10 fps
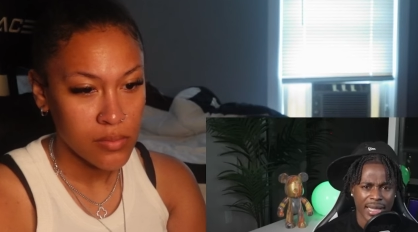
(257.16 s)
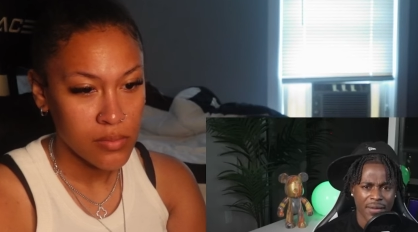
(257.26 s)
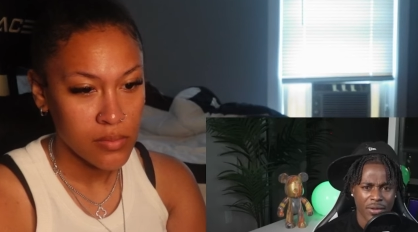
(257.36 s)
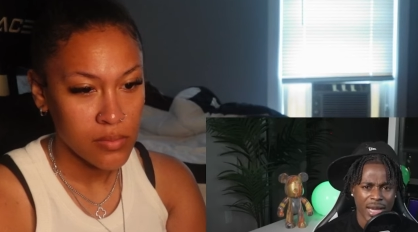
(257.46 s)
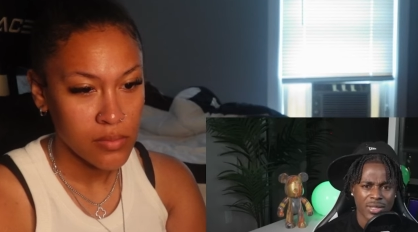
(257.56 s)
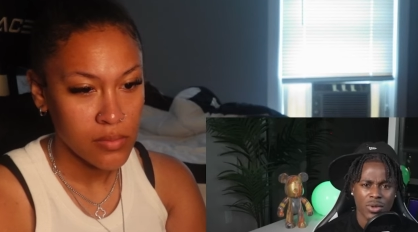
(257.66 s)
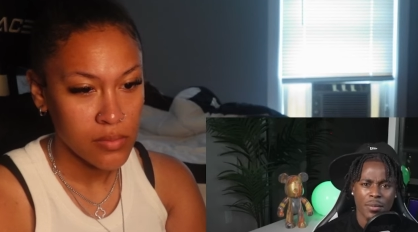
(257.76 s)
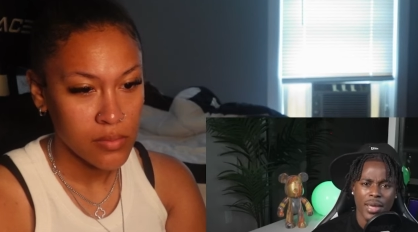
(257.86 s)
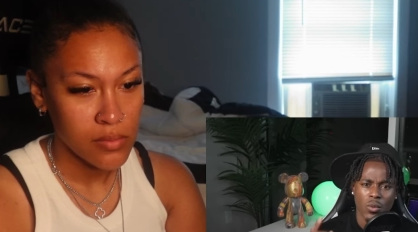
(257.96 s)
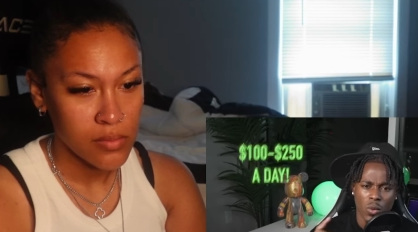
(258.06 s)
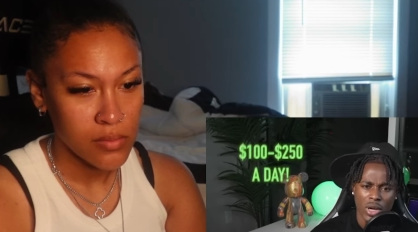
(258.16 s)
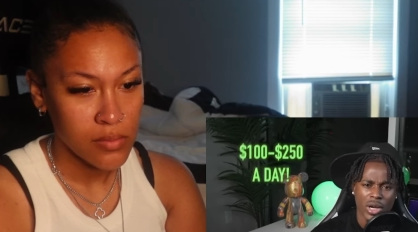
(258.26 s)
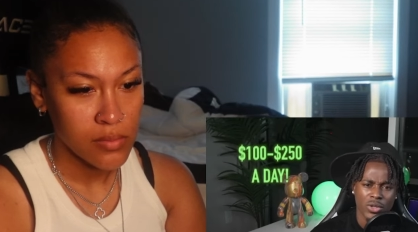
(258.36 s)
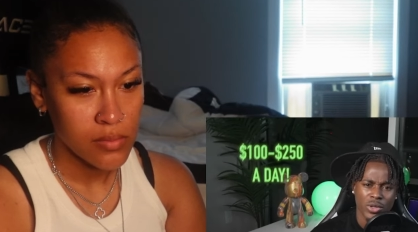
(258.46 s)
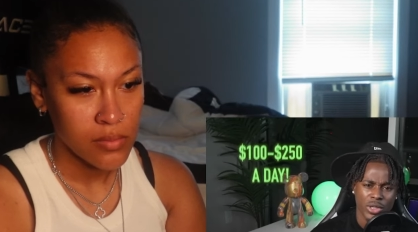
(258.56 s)
Speaker 1: of money, if you guys want to
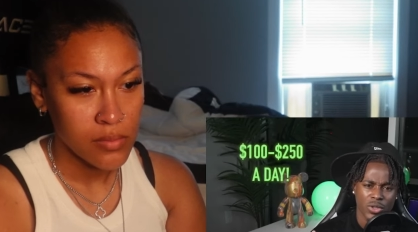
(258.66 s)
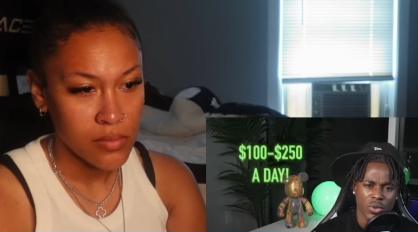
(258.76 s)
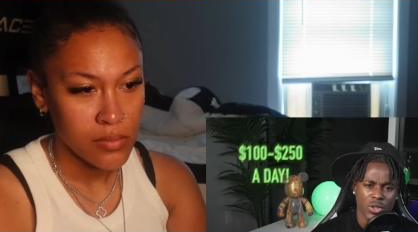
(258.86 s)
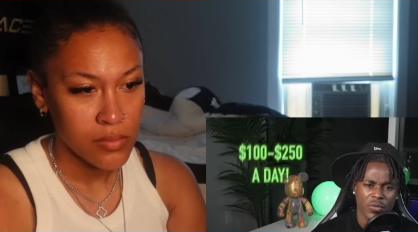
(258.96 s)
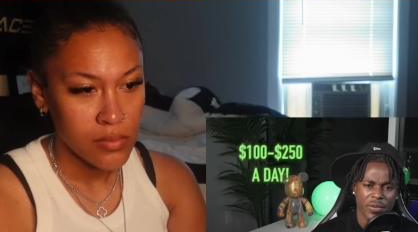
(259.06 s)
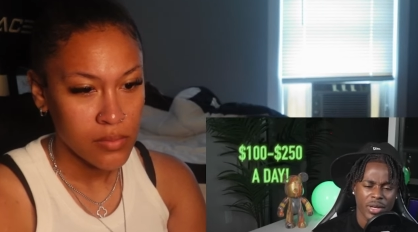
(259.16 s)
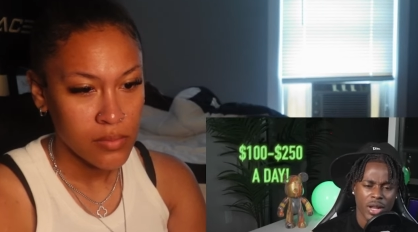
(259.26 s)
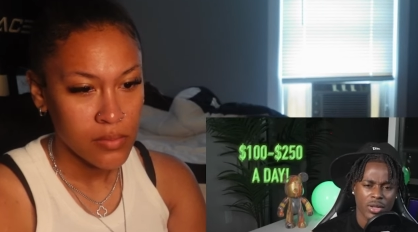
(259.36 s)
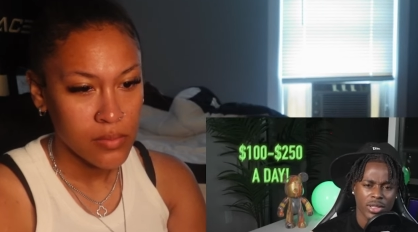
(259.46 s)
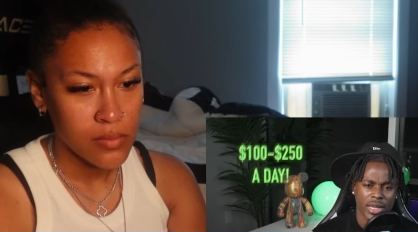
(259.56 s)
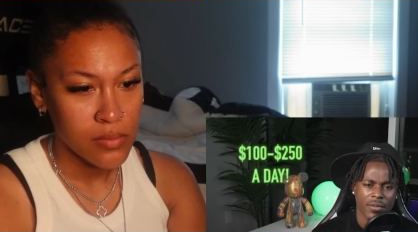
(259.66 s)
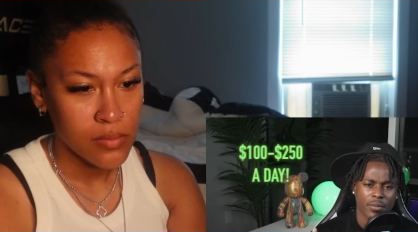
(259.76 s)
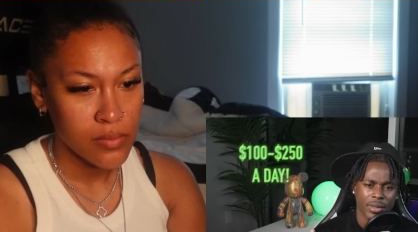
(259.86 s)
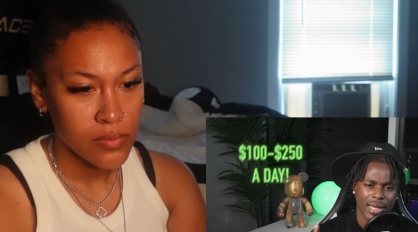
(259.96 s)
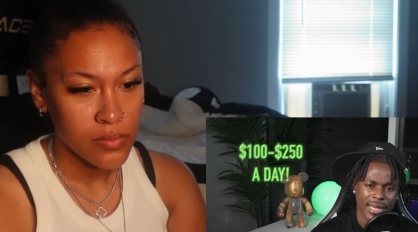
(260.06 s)
make 100 to 250
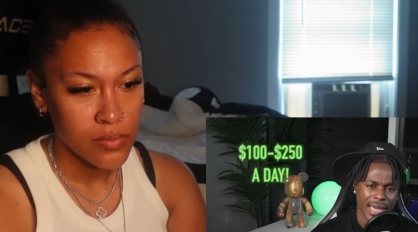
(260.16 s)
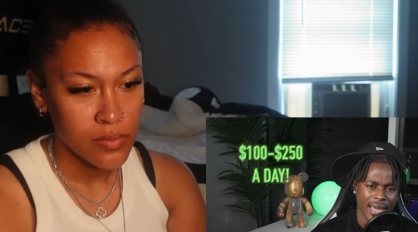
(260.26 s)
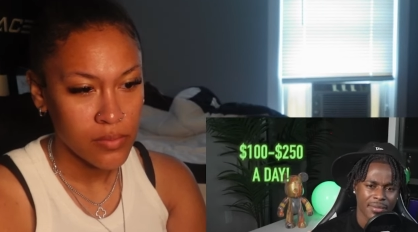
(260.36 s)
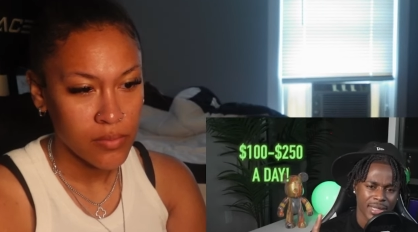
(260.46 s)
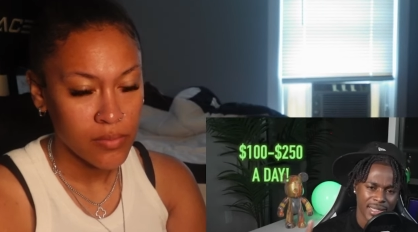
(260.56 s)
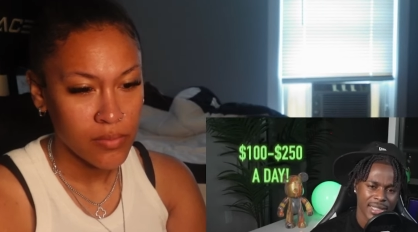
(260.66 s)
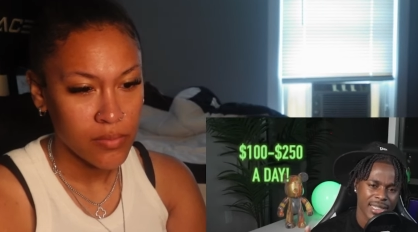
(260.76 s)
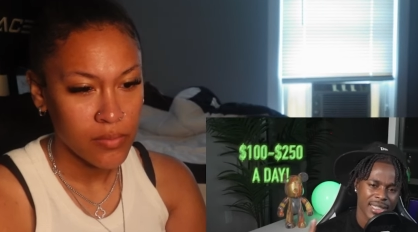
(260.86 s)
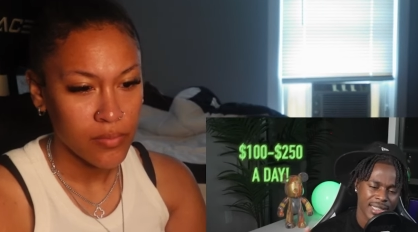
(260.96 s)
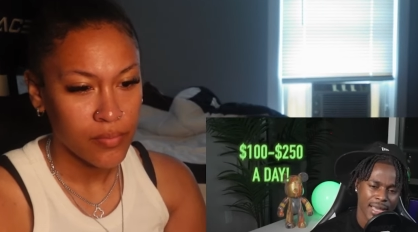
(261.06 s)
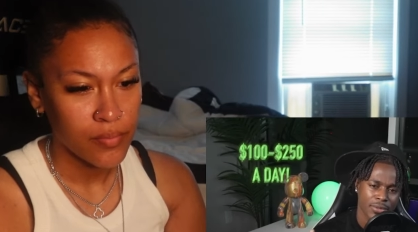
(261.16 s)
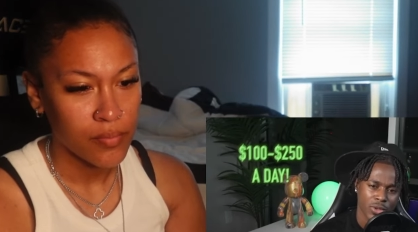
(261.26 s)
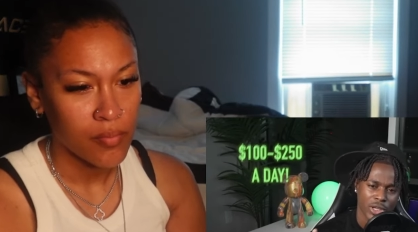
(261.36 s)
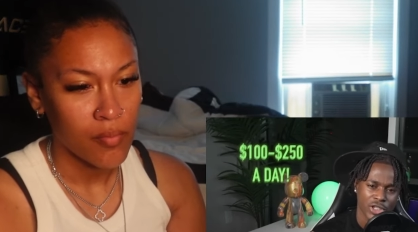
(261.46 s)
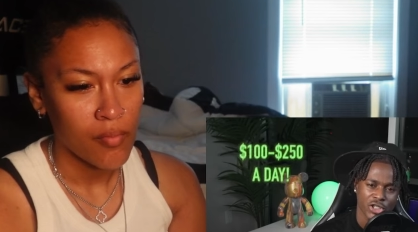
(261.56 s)
dollars a day from playing games, listen to
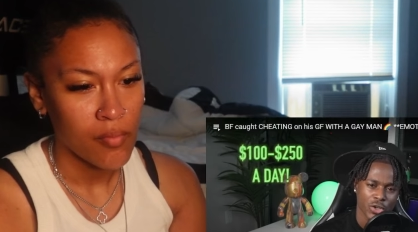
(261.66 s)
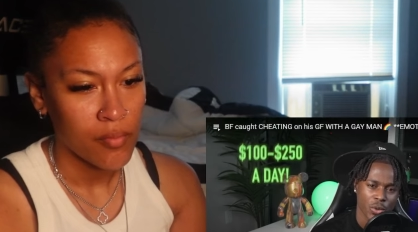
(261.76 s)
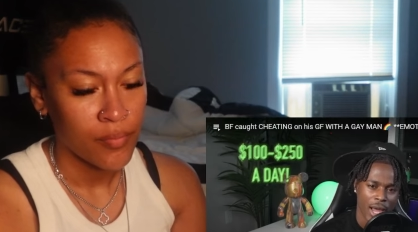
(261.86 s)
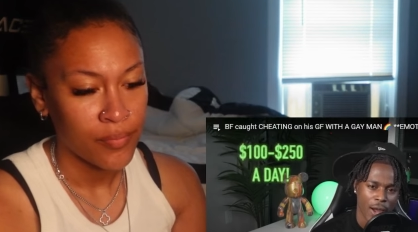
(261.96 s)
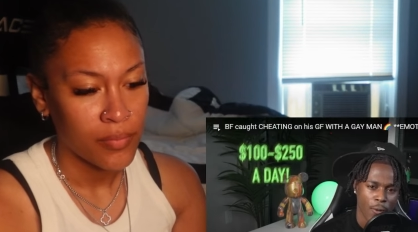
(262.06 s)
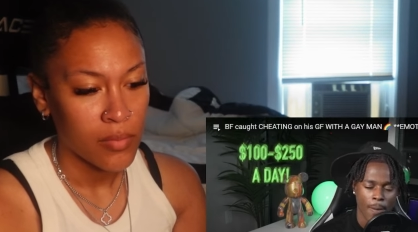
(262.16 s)
the steps so I can show you